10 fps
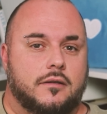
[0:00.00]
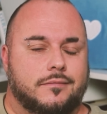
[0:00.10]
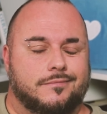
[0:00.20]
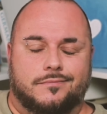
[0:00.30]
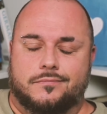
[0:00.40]

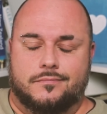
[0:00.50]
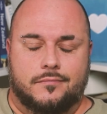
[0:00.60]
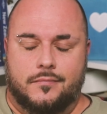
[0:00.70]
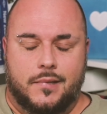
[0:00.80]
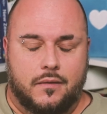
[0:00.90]
L.
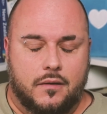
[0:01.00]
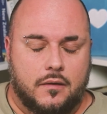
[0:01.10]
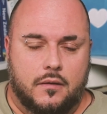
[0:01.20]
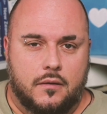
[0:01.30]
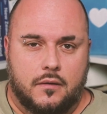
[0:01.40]

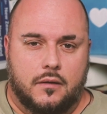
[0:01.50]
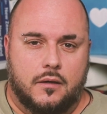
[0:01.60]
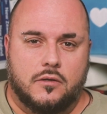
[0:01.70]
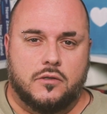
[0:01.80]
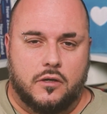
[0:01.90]

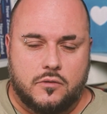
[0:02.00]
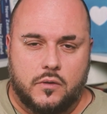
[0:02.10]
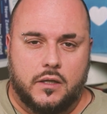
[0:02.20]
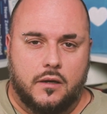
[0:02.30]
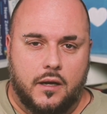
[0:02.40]
Those guys
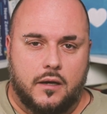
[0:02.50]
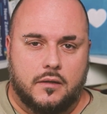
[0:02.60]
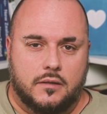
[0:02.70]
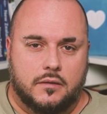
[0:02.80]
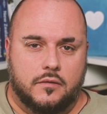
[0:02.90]
really know how to
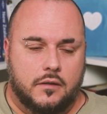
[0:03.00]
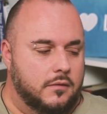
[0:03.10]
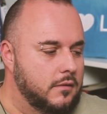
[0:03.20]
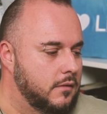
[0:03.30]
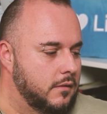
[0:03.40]
deliver,
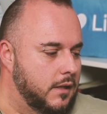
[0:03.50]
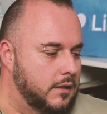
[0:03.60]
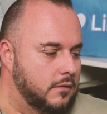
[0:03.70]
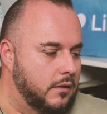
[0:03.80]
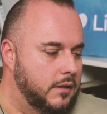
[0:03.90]

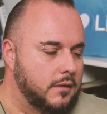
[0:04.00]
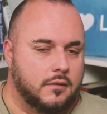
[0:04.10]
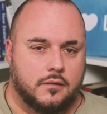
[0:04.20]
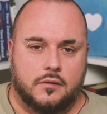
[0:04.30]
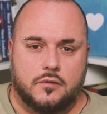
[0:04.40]
unlike
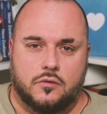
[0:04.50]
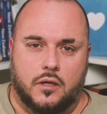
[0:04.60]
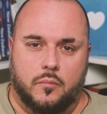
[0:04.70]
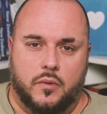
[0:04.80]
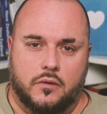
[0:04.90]

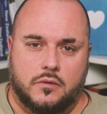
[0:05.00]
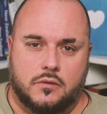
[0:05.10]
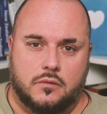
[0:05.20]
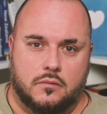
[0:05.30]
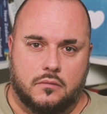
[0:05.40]
Australia
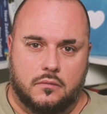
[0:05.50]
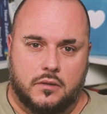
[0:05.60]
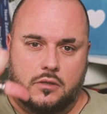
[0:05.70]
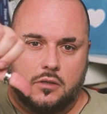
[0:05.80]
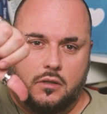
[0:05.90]
Post,
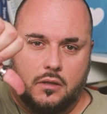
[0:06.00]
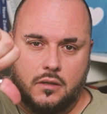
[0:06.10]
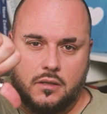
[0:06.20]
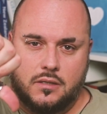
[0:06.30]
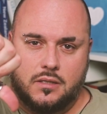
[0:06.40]
which
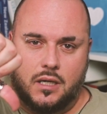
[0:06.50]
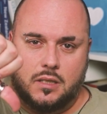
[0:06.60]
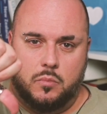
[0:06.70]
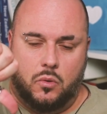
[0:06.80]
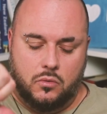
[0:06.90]

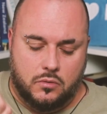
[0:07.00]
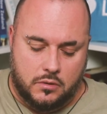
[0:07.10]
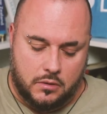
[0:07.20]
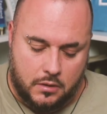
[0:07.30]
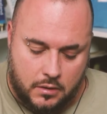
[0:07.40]
sucks balls.